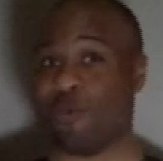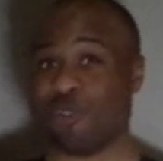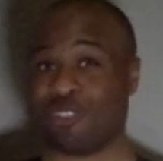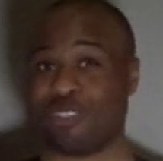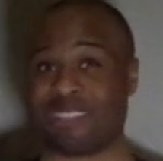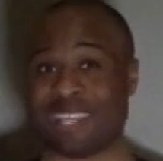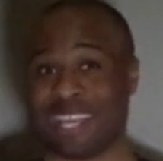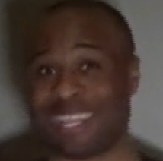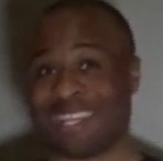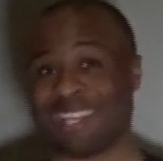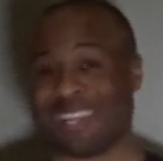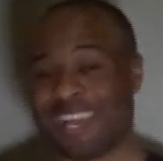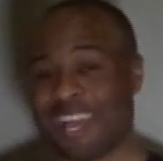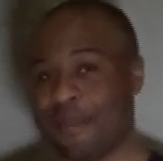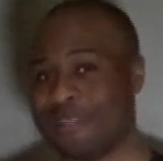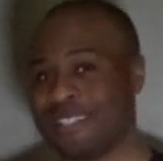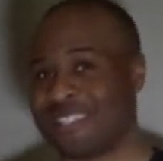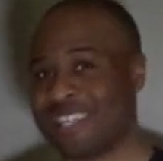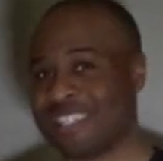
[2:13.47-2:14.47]
know what you think in the
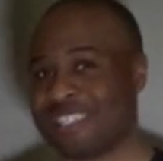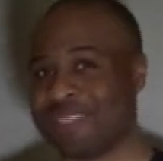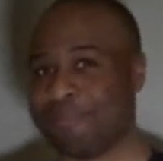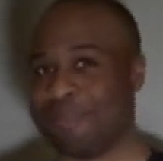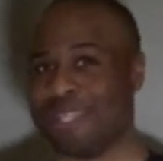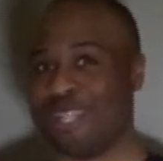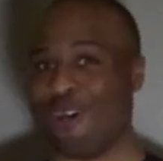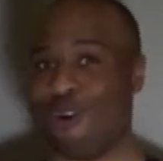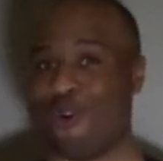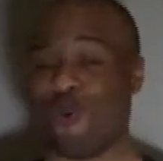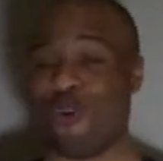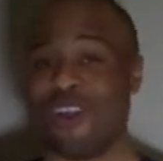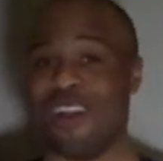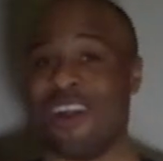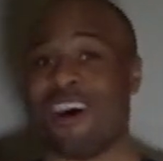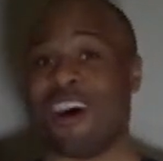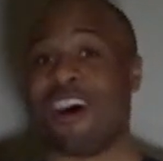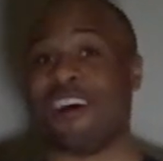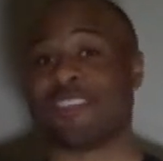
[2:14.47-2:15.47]
comment section
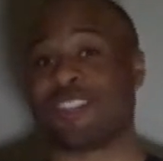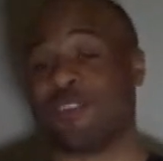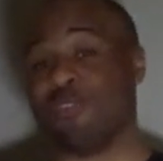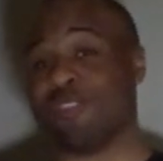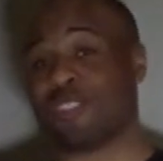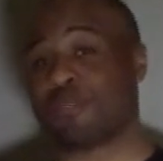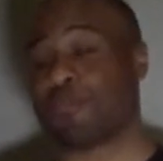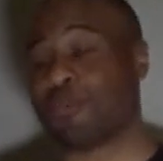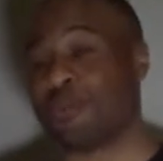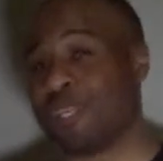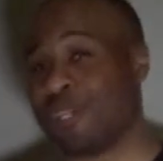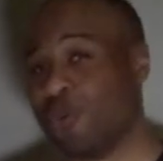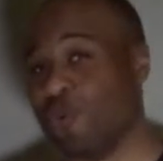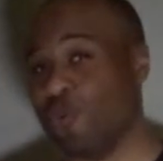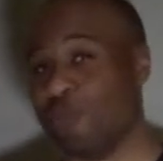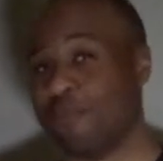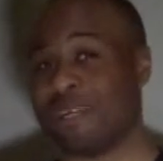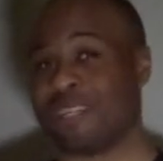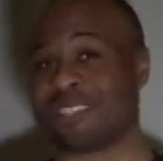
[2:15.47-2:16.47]
below. Also, it's pretty
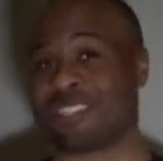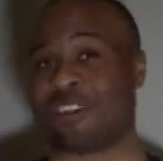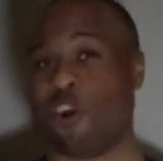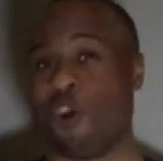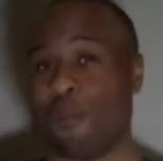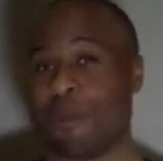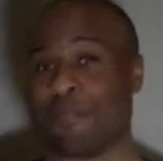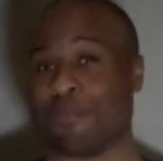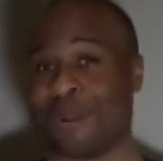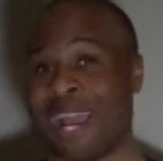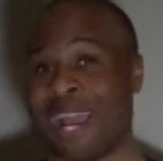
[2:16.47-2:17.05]
cool because Kobe